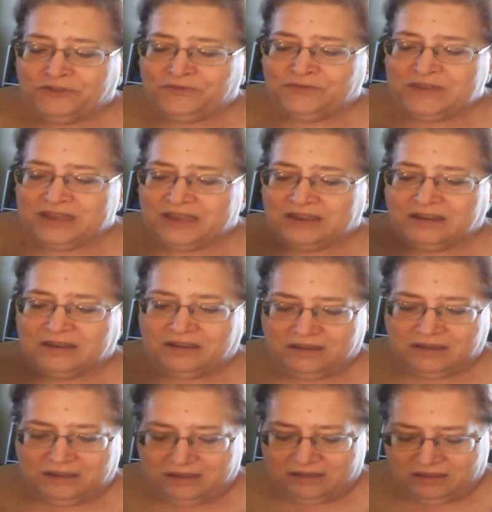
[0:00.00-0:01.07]
fun.
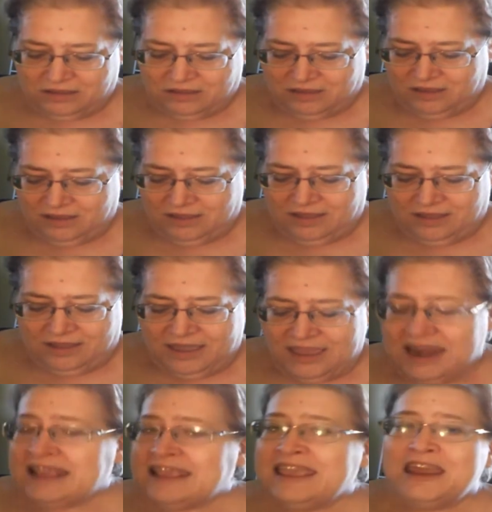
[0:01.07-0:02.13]

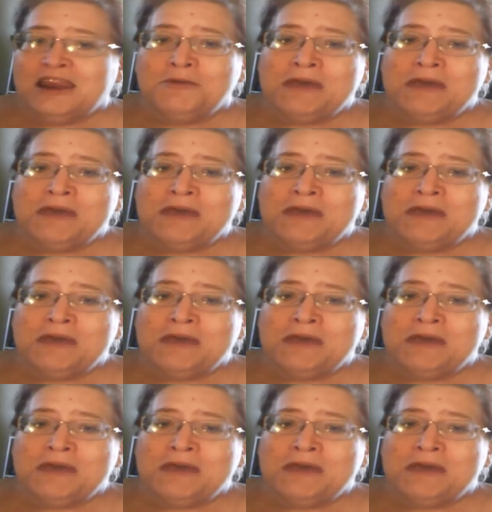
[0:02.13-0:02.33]
And I can't